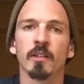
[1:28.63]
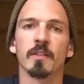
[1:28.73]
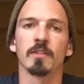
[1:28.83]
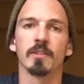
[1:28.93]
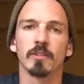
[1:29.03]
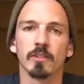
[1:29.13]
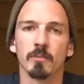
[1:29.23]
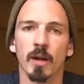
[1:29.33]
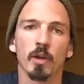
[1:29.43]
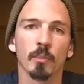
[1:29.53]
This is
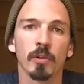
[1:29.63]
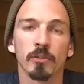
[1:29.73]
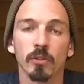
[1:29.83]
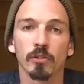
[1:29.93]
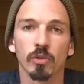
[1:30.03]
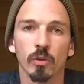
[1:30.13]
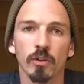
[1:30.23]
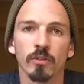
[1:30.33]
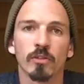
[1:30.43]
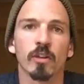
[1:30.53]
my own personal
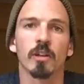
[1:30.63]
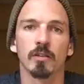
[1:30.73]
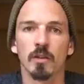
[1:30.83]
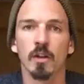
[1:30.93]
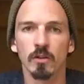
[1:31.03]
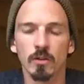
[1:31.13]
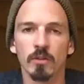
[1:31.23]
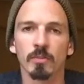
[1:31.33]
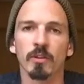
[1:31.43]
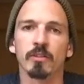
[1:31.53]
choice to try to do
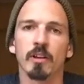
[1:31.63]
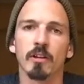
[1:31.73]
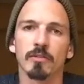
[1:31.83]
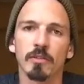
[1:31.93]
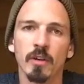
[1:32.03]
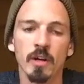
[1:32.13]
this myself.